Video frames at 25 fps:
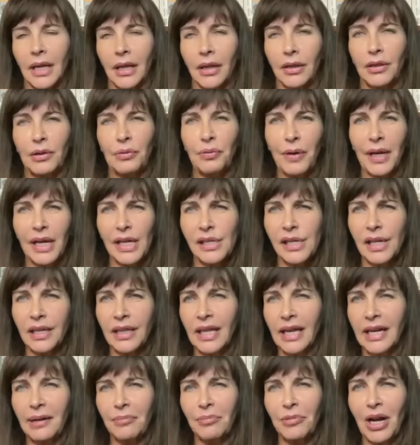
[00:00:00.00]
The reason
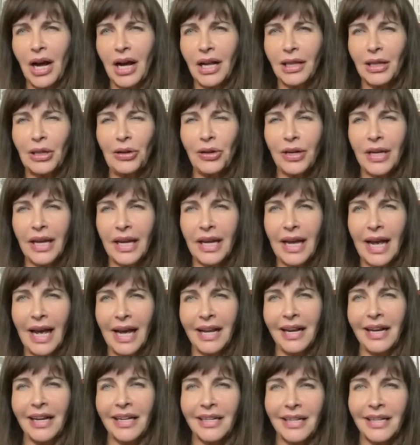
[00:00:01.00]
that I'm not looking
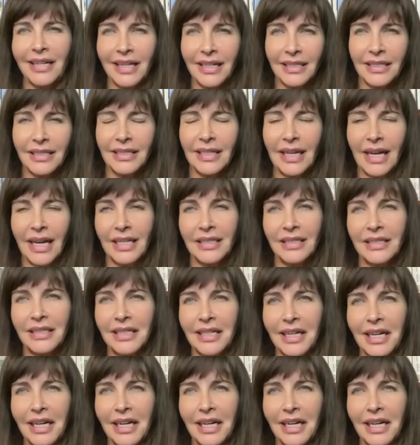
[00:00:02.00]
at it is that,